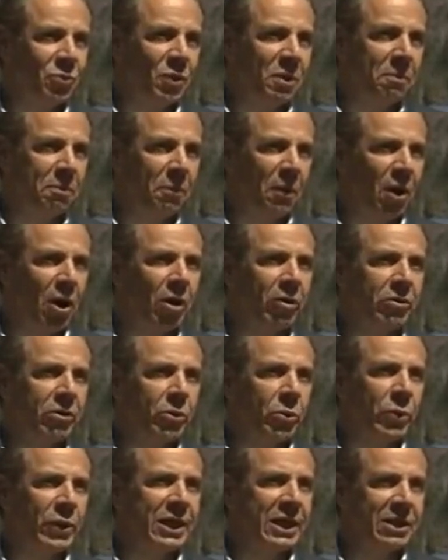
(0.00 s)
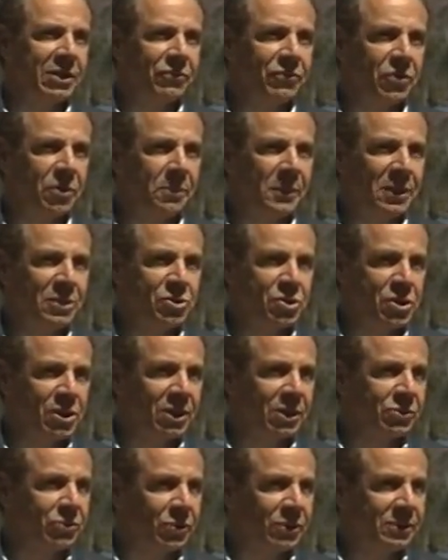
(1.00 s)
we're borrowing it from our
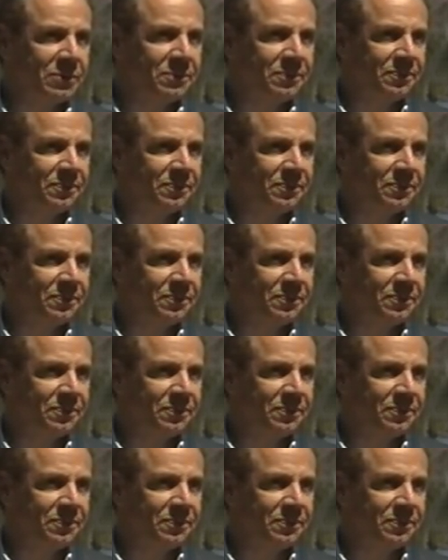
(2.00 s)
children.